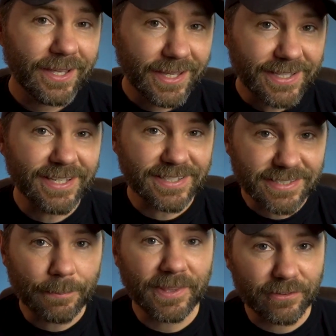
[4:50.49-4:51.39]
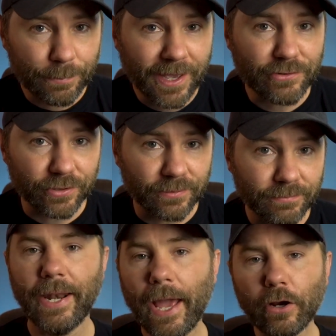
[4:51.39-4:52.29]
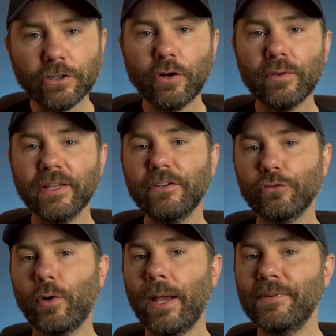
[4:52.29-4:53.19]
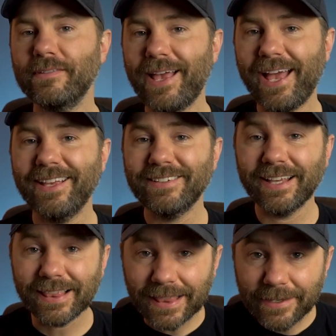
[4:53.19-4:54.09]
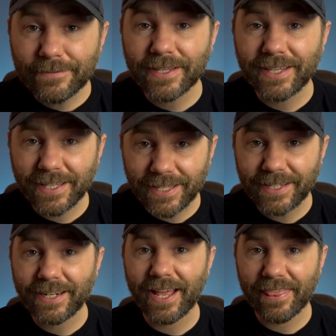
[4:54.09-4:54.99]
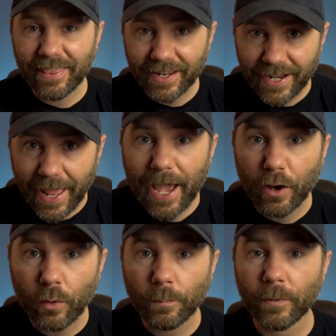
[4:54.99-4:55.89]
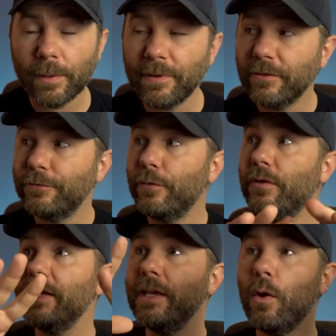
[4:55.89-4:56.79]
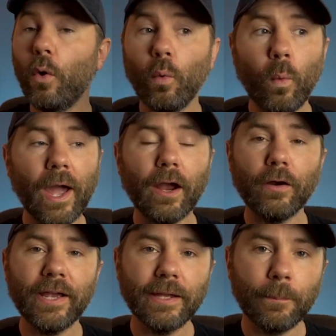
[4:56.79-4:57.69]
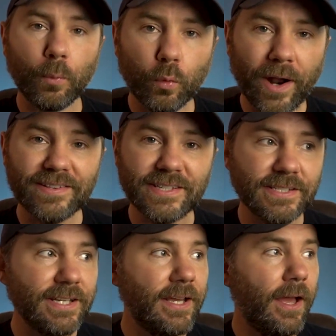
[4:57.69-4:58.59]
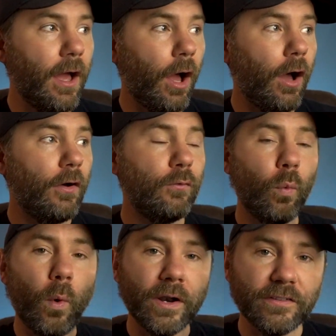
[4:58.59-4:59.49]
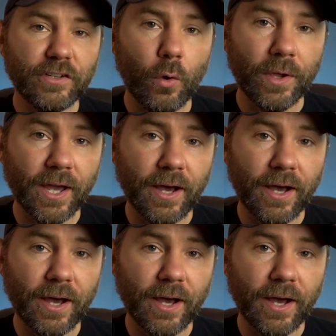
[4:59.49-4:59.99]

it's something special. And Eckhart Tolle describes this as living in the now, right? Being fully aware and present of what is going